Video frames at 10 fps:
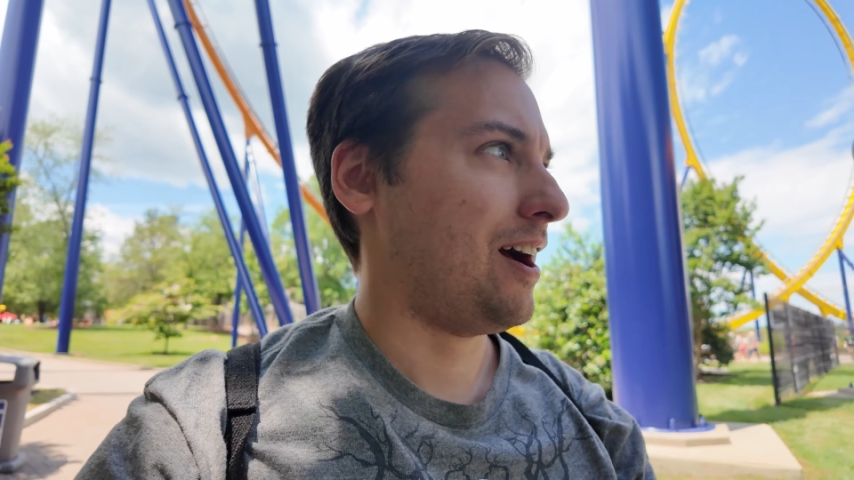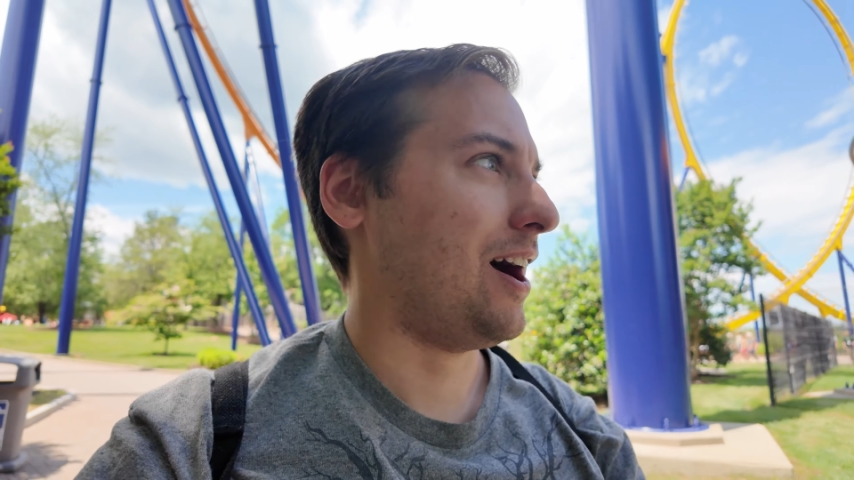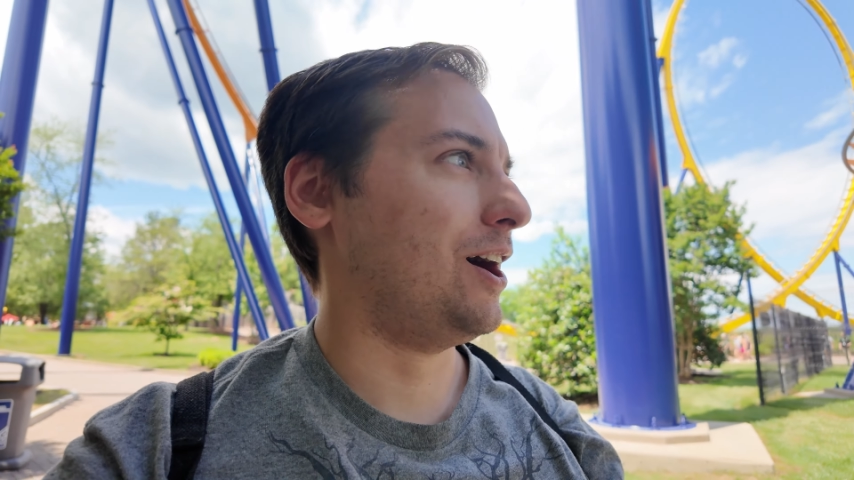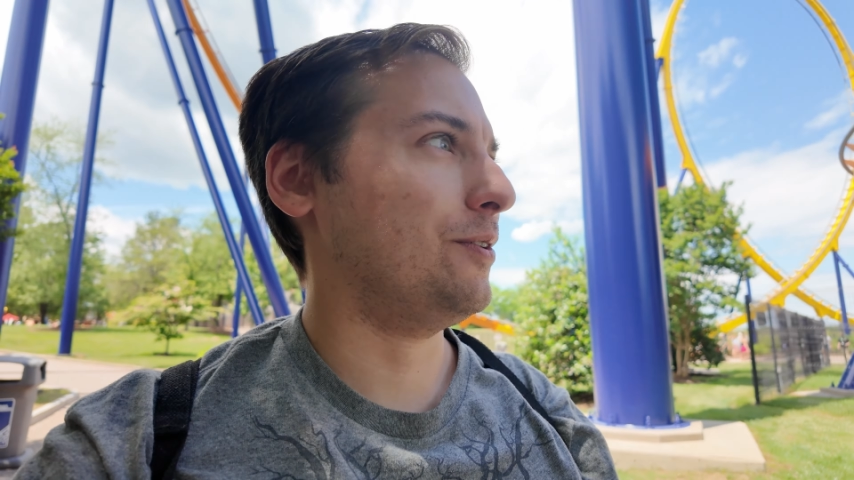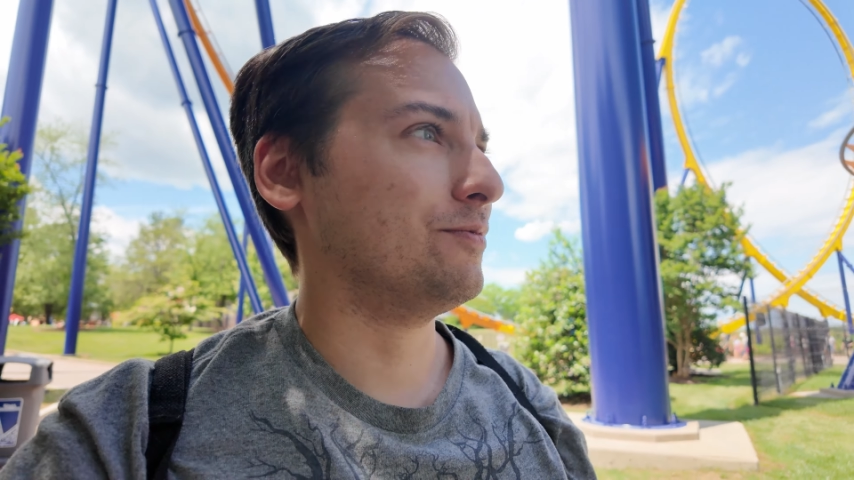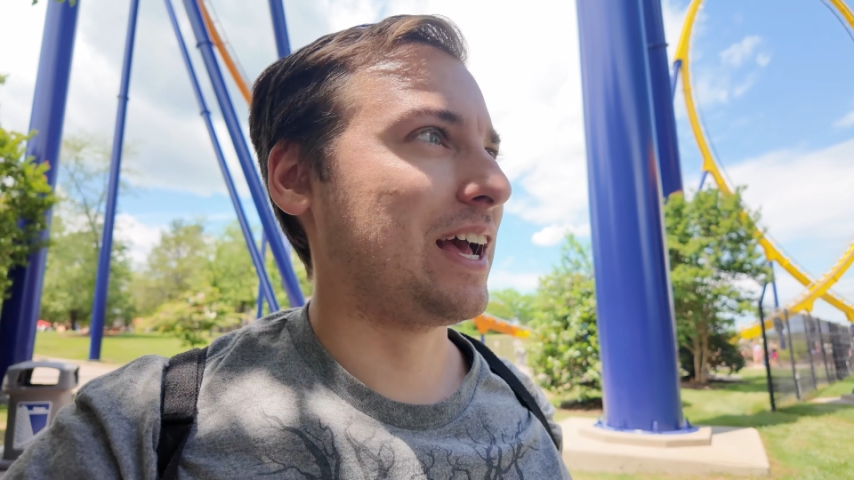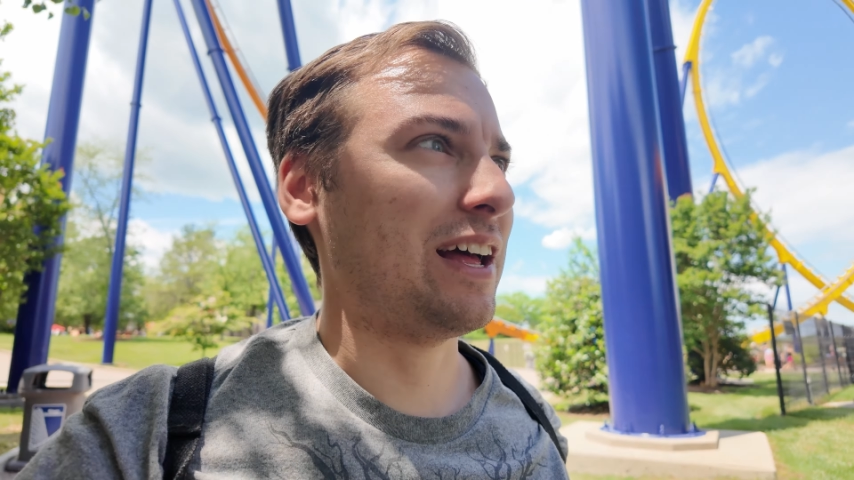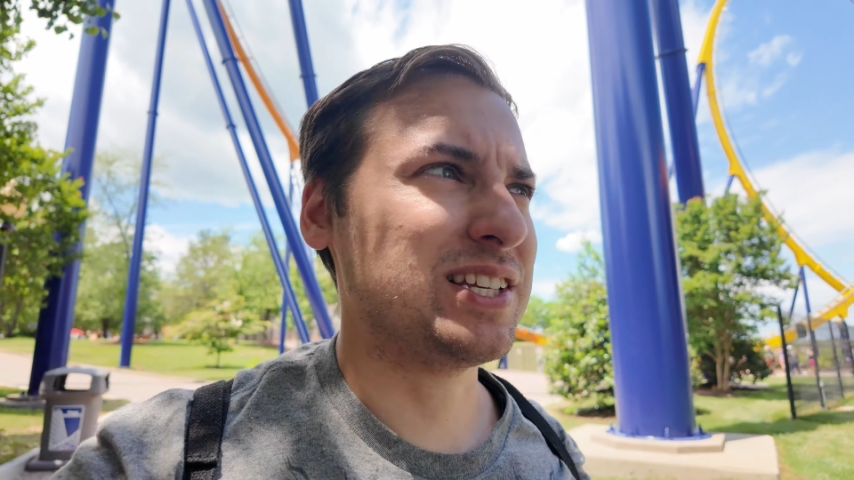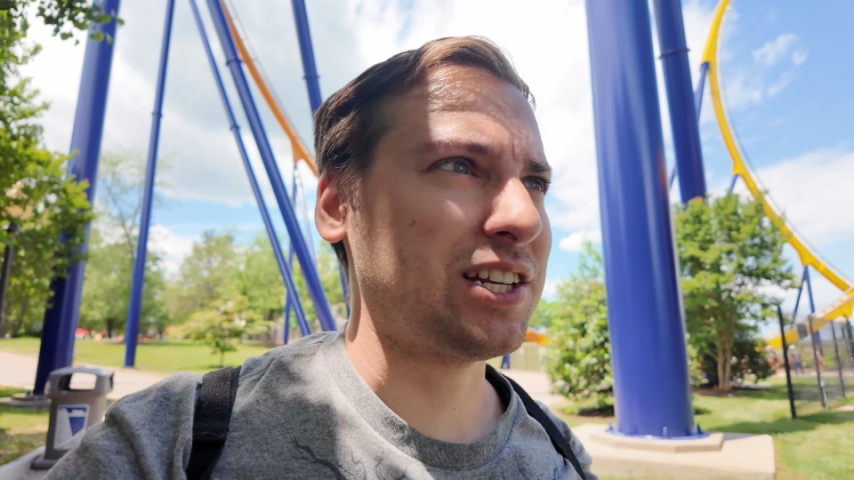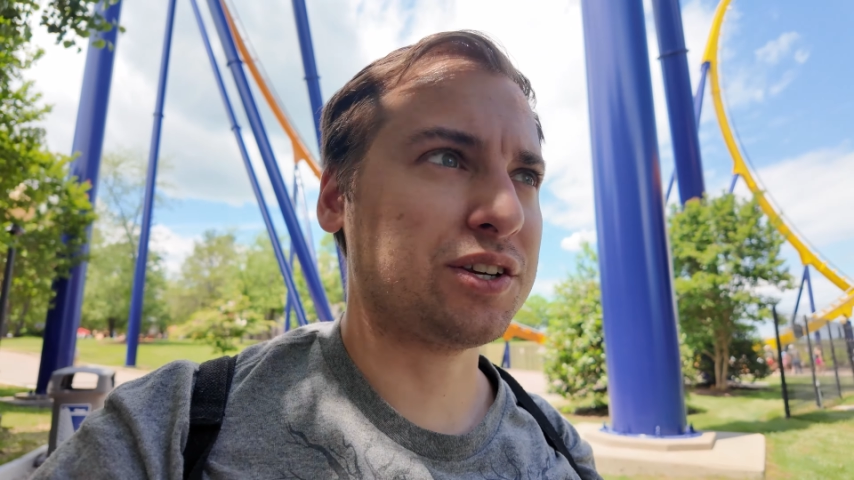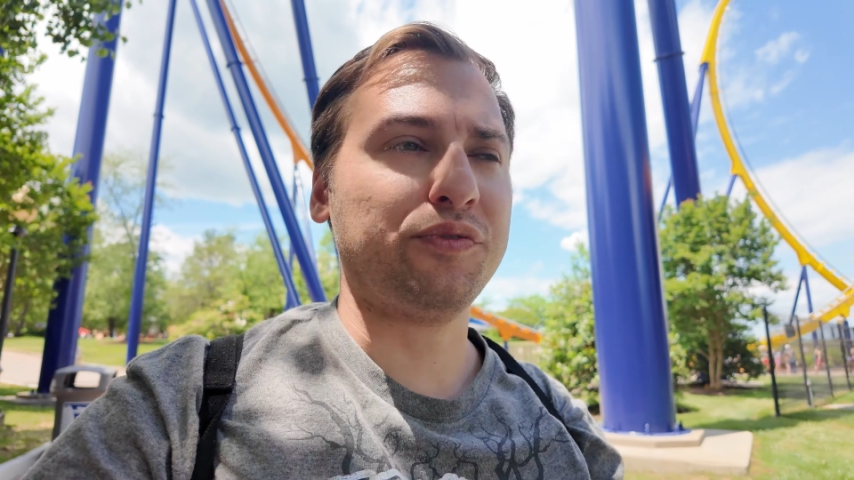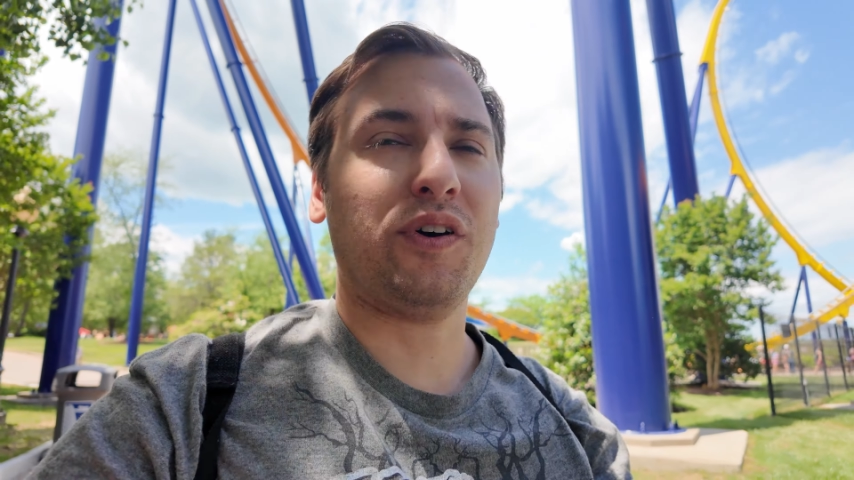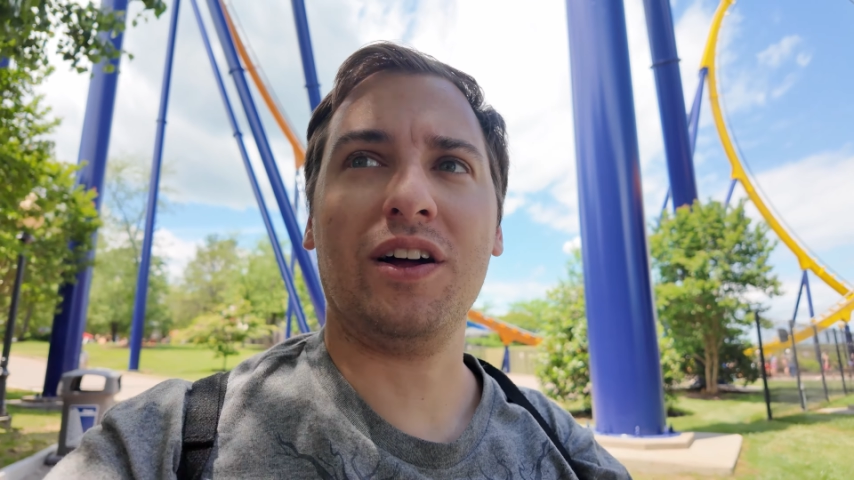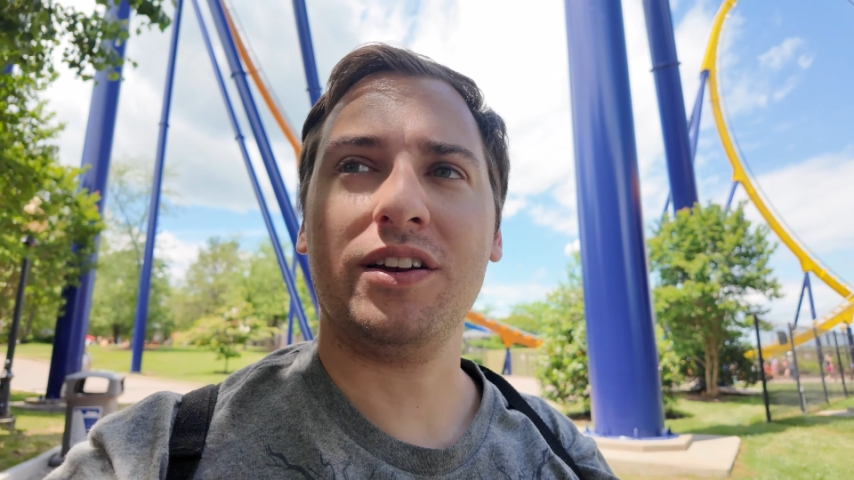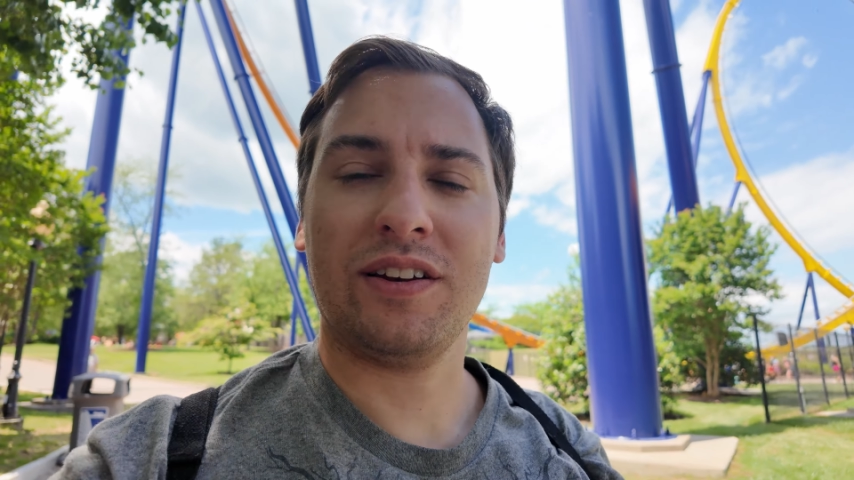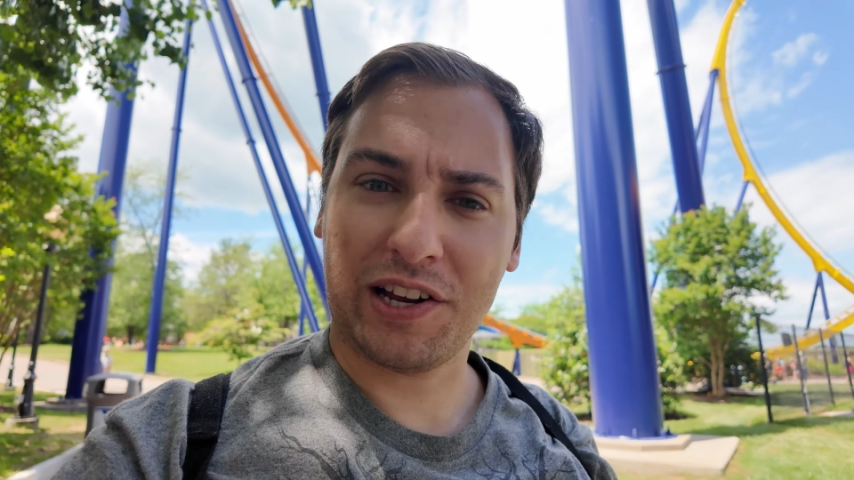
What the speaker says: It's got such a fun